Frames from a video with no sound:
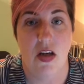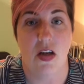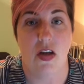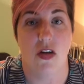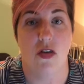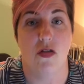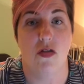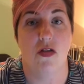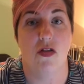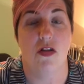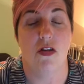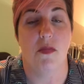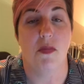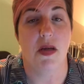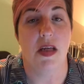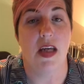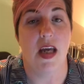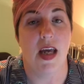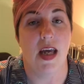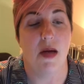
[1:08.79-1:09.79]
You should
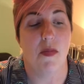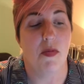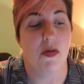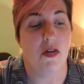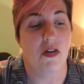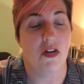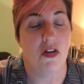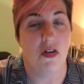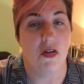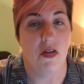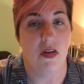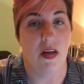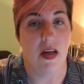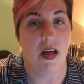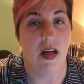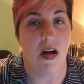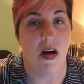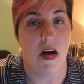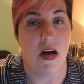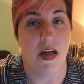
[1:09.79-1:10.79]
be able to click
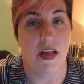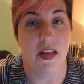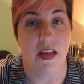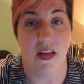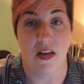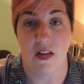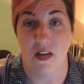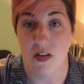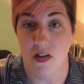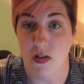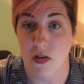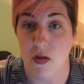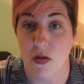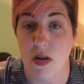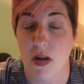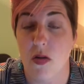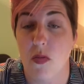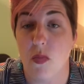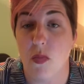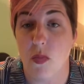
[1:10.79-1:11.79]
on the
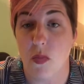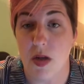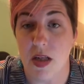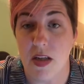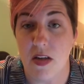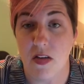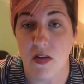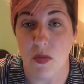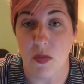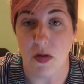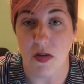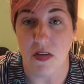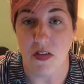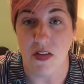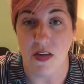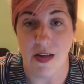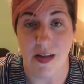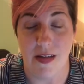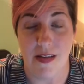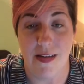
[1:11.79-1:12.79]
student
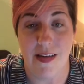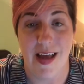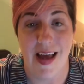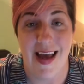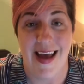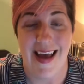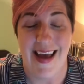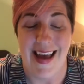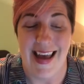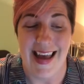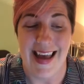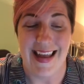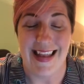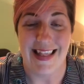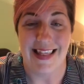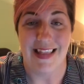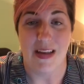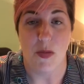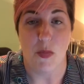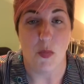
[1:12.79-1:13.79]
resources,
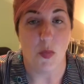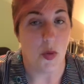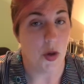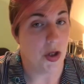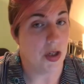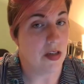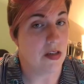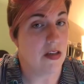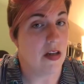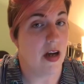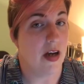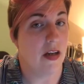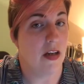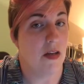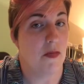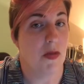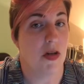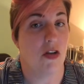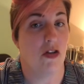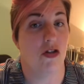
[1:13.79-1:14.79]
and the Word
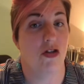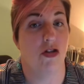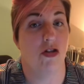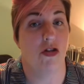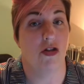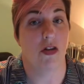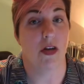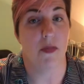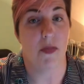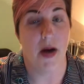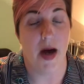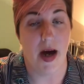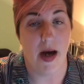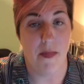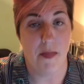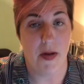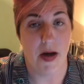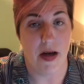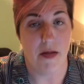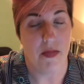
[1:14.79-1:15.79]
document should
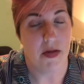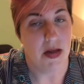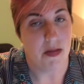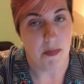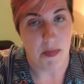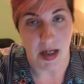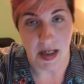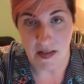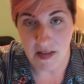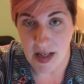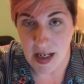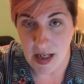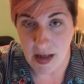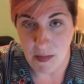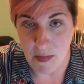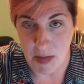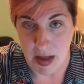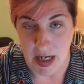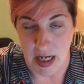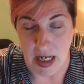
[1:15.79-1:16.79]
pop up. It might take a
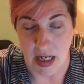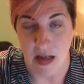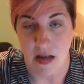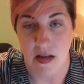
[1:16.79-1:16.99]
minute,